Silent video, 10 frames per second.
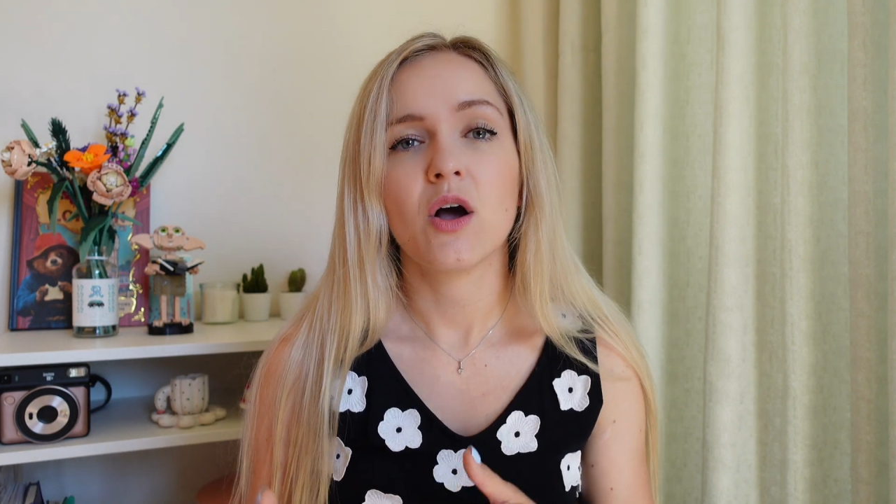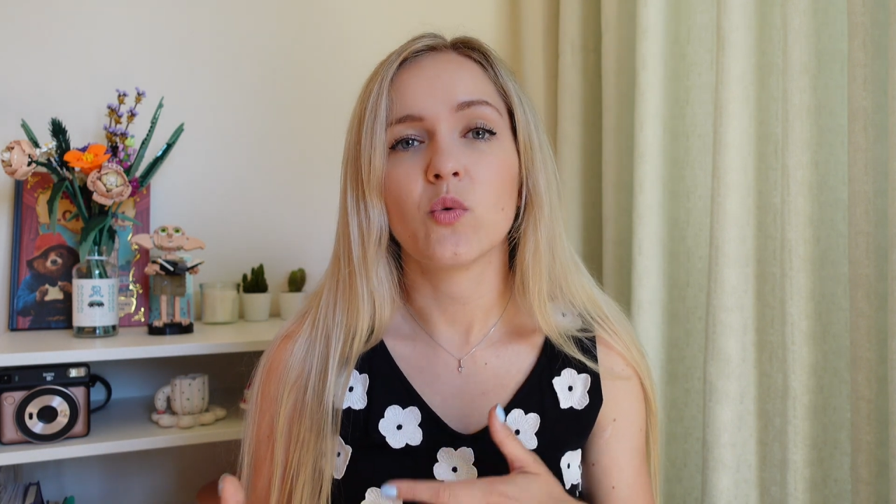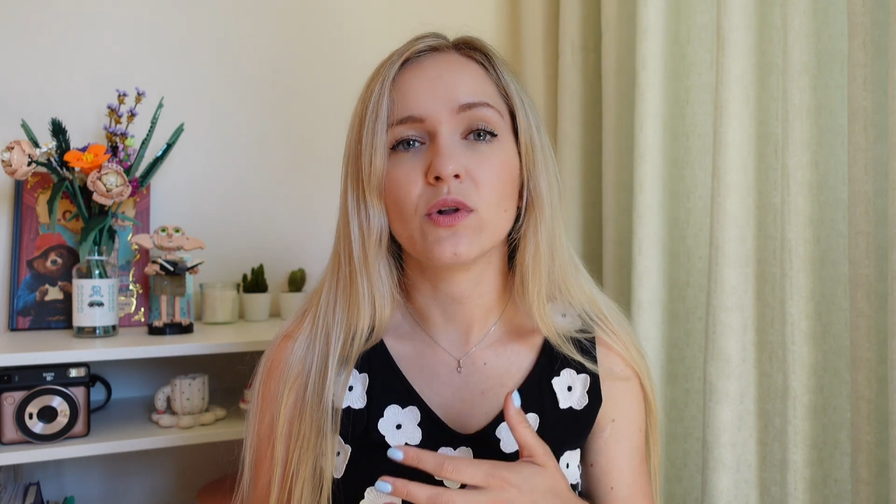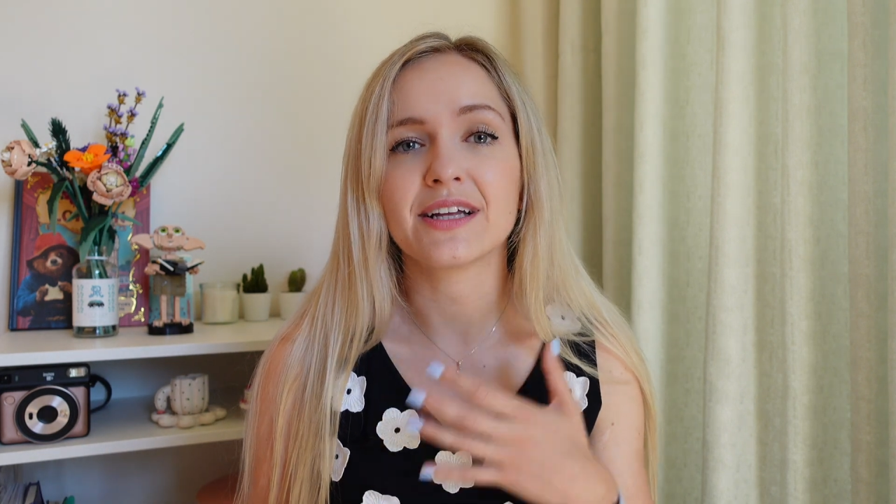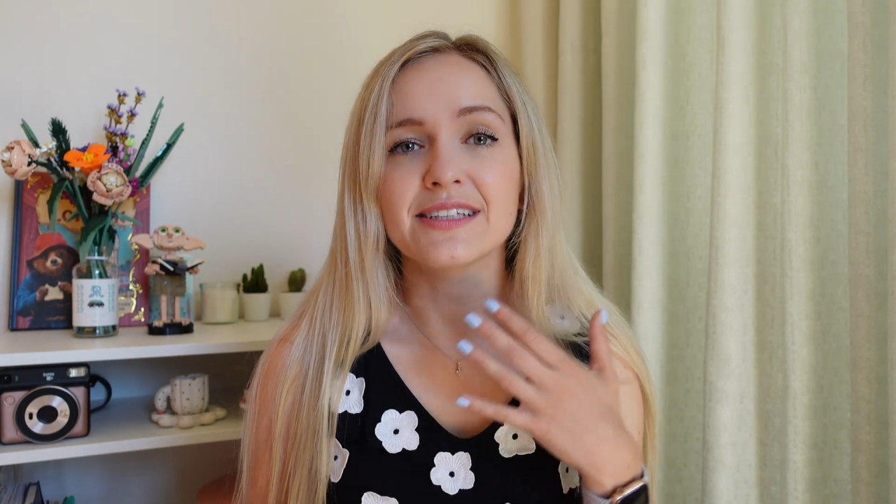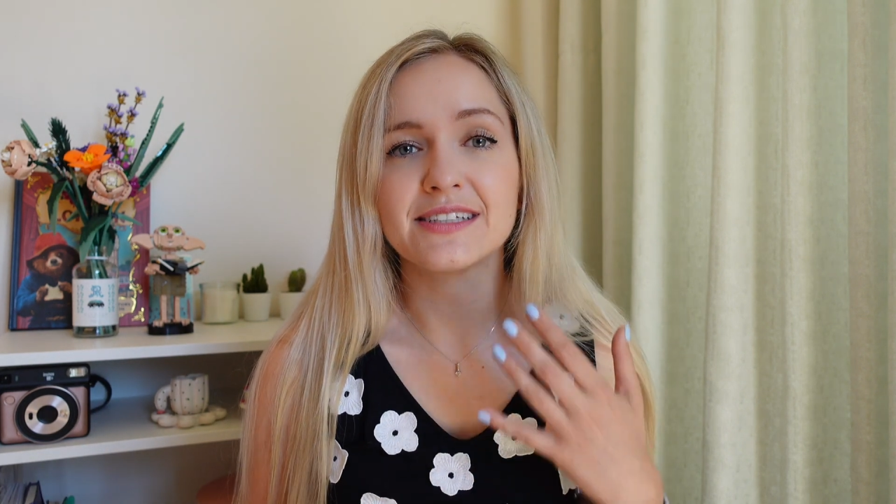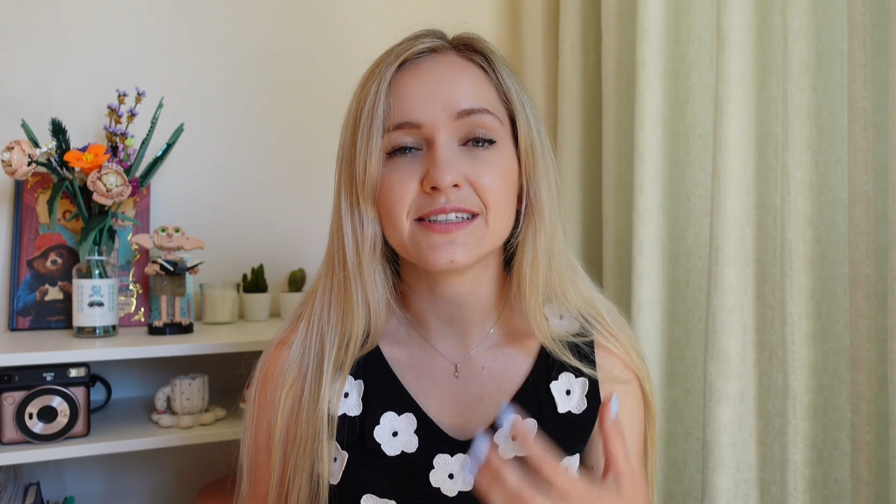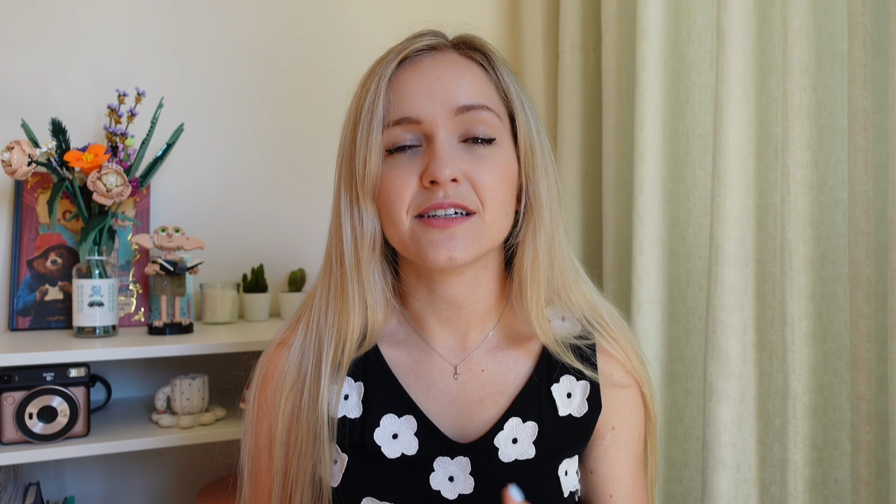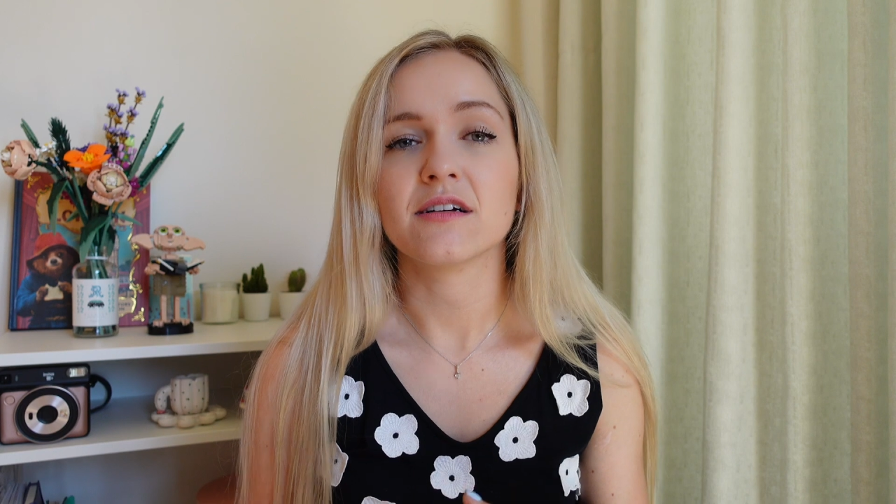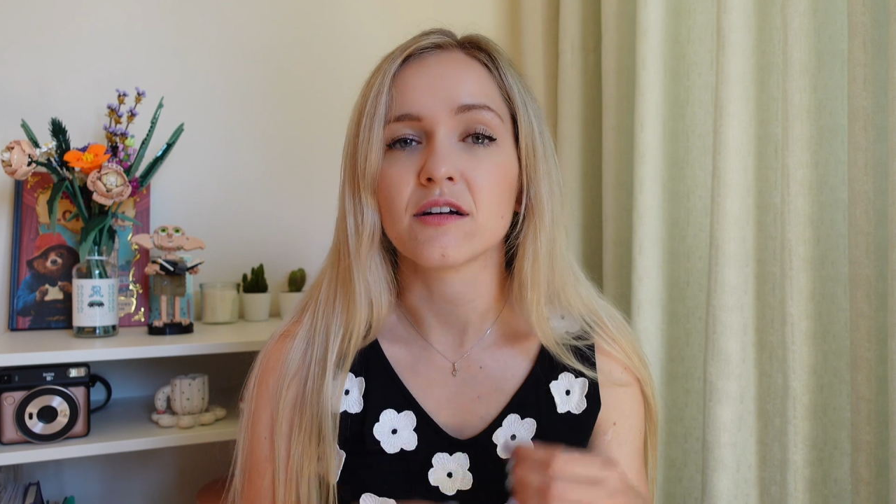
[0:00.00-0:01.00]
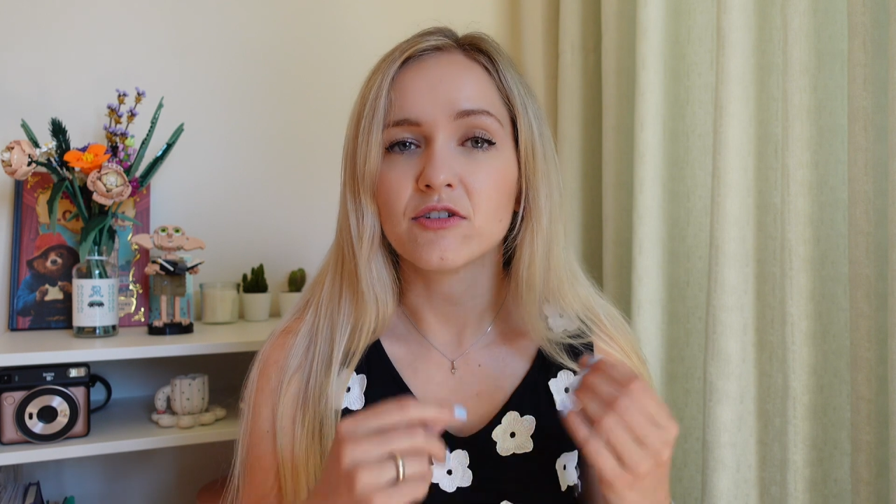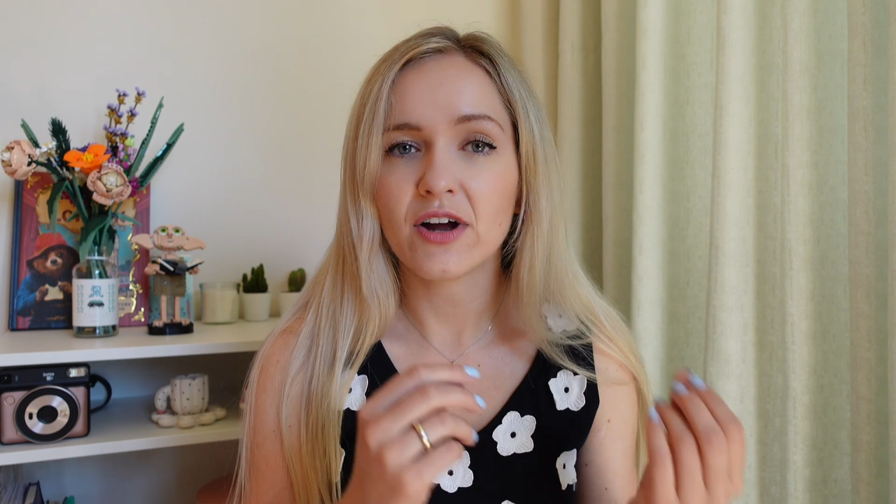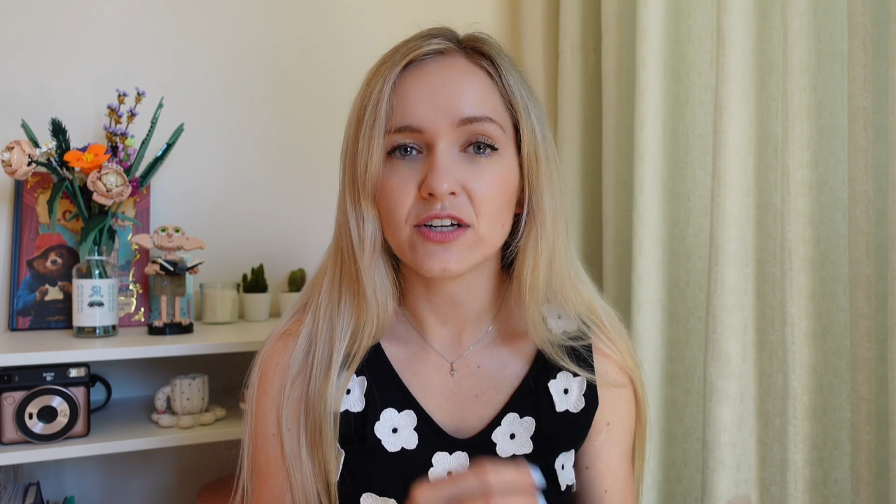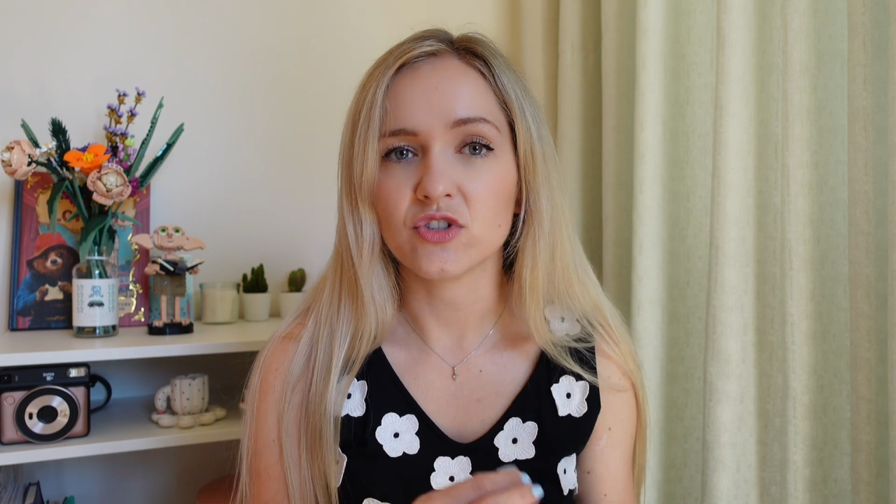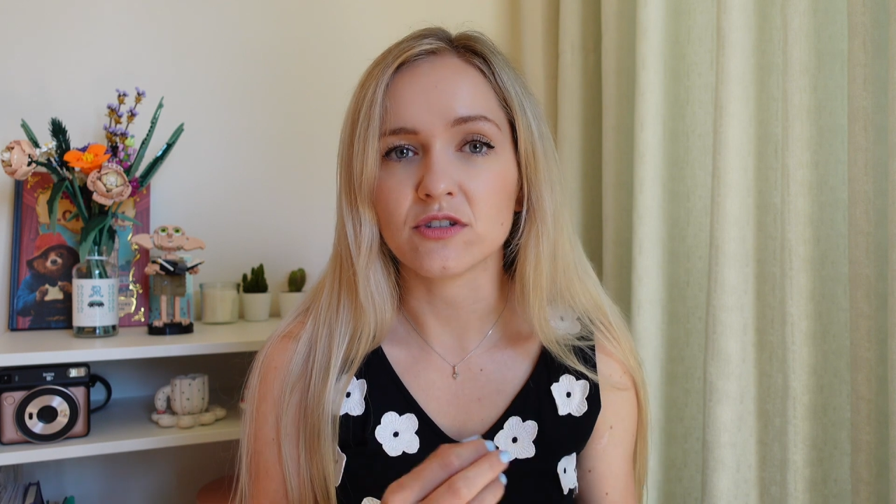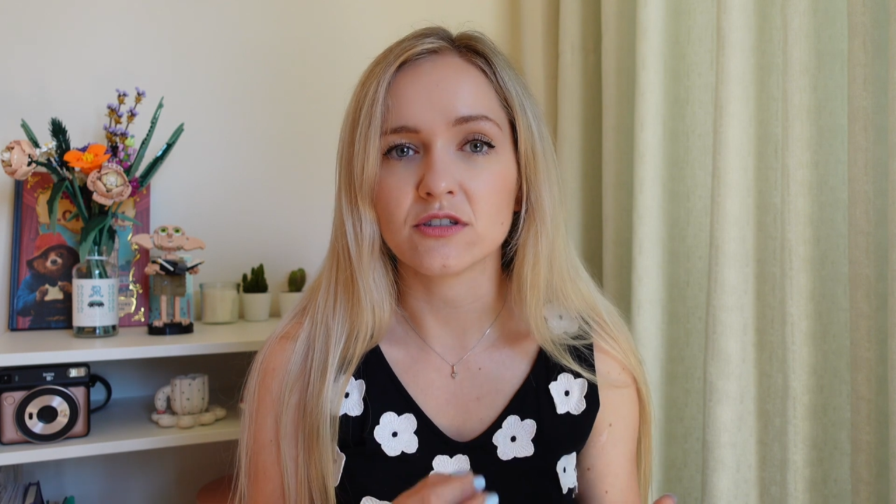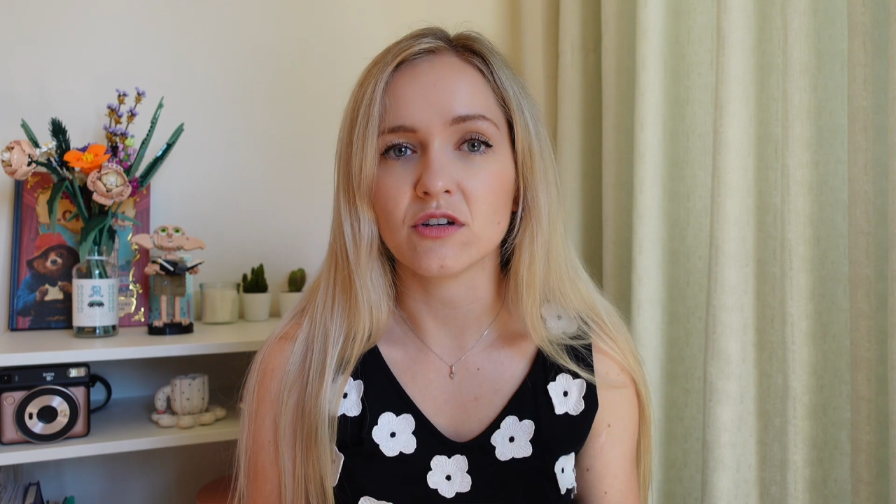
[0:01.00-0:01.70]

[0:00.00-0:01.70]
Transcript: will consider graduates,